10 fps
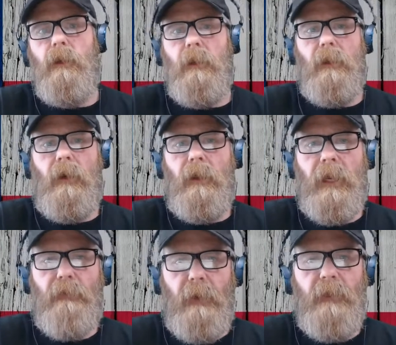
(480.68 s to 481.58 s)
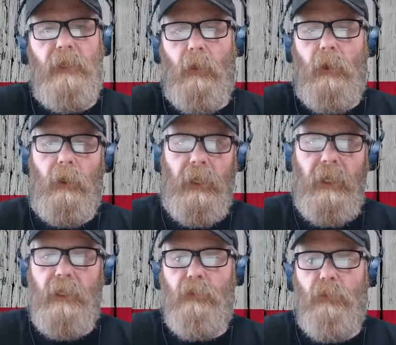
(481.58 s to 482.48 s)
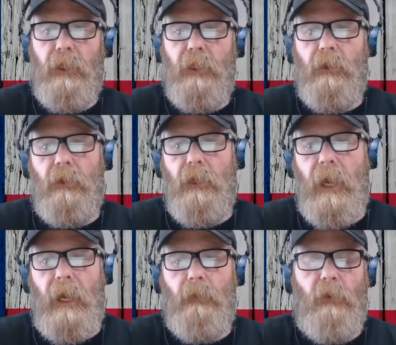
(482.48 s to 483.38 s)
that grapeseed oil is really good at